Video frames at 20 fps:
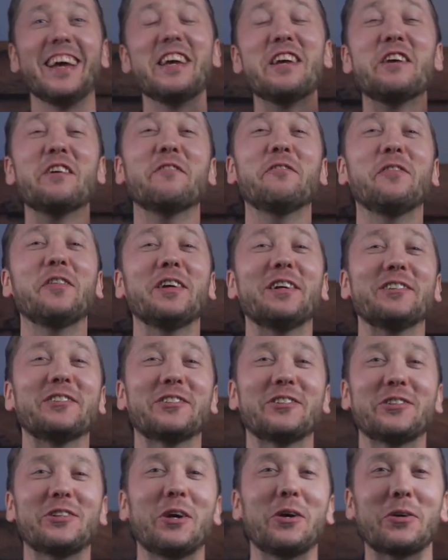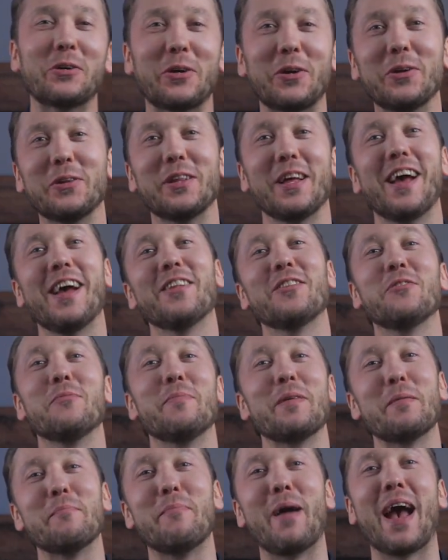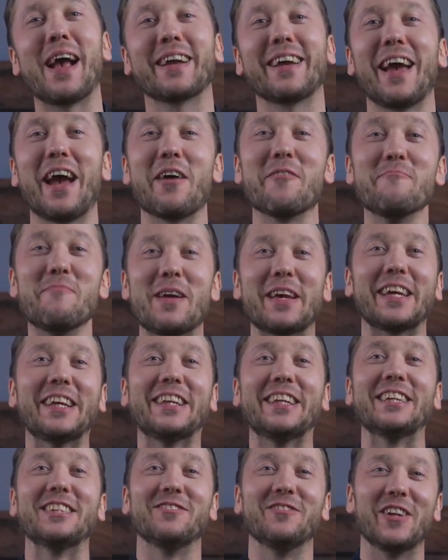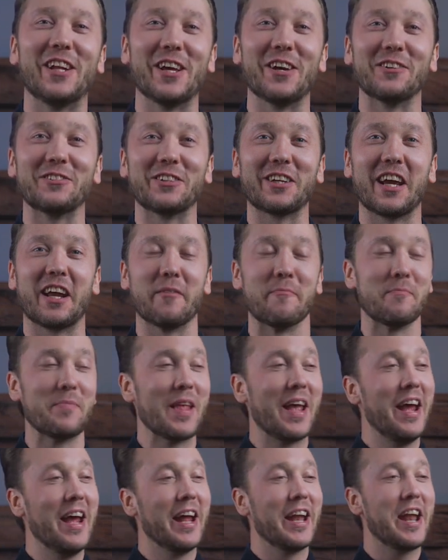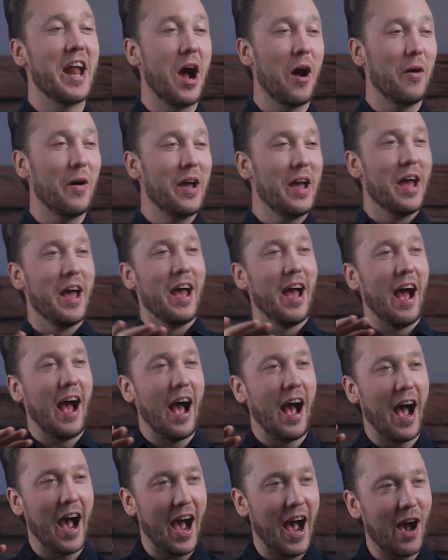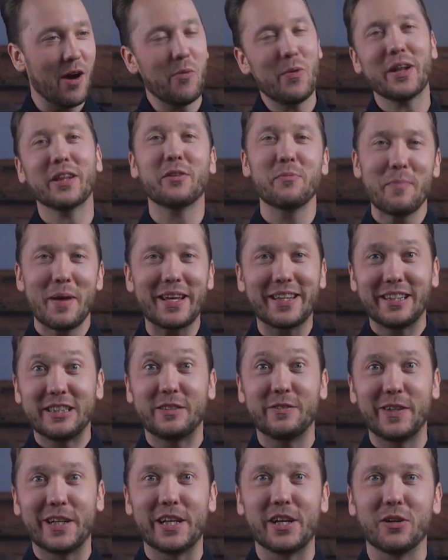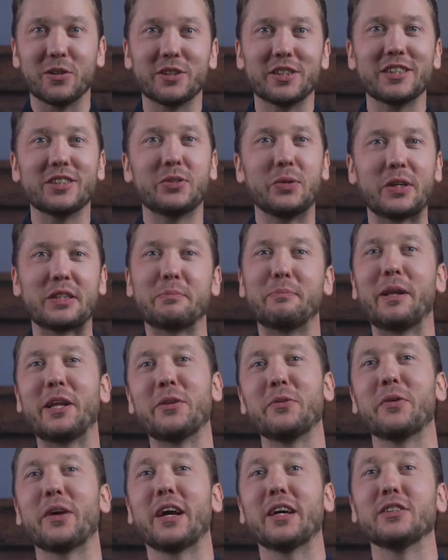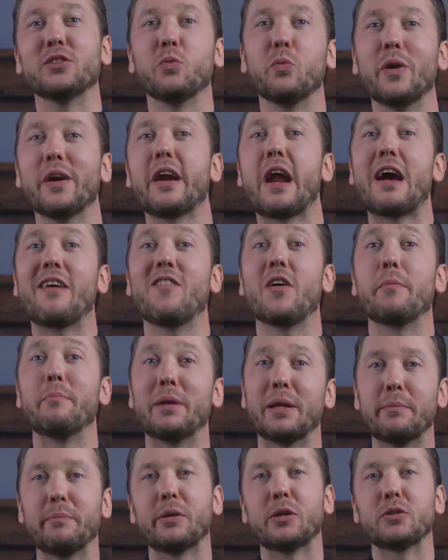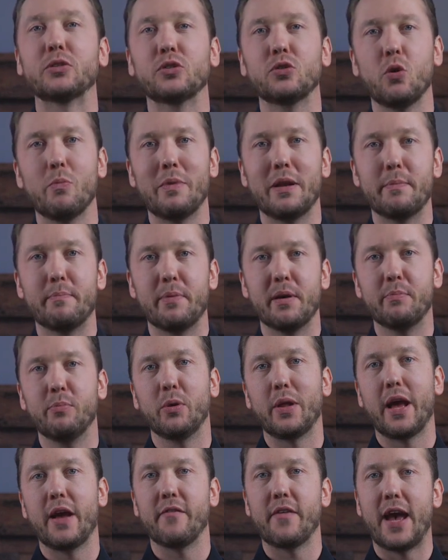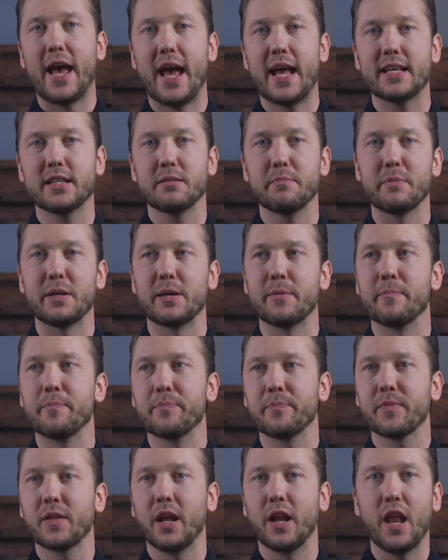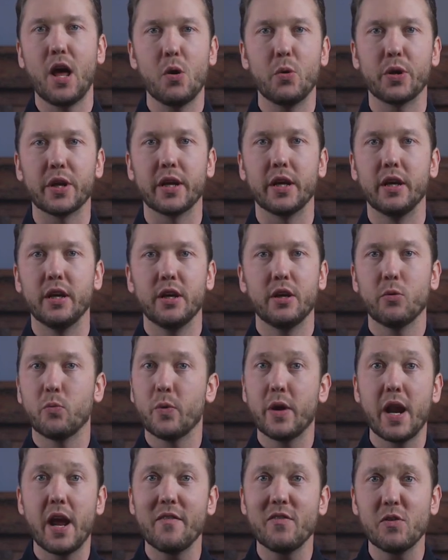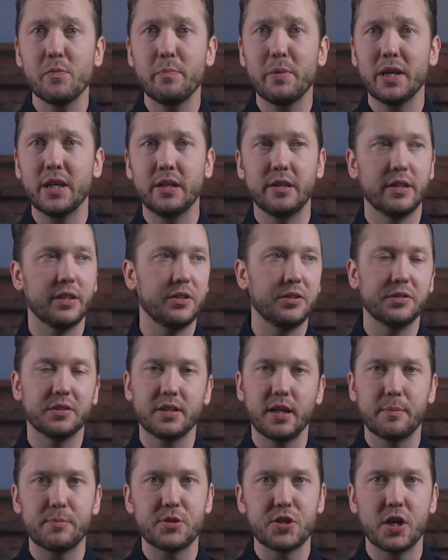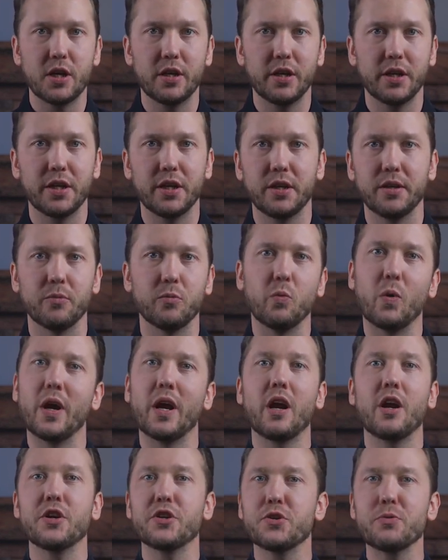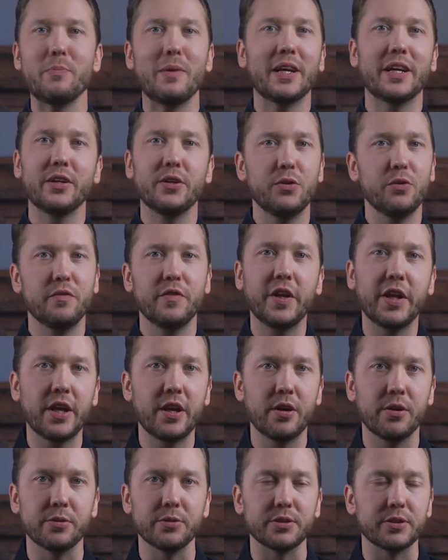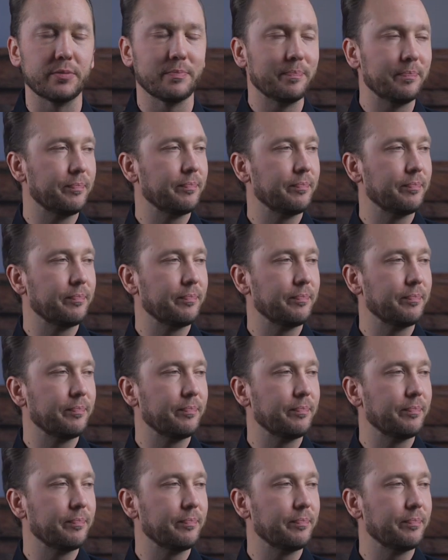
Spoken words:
It feels so good to be back and making these videos again. Now, I wanted to make this video just to explain to you guys where have I been, because so many people have asked me, Lauri, where have you been? Did you stop juggling? Why aren't you making new videos?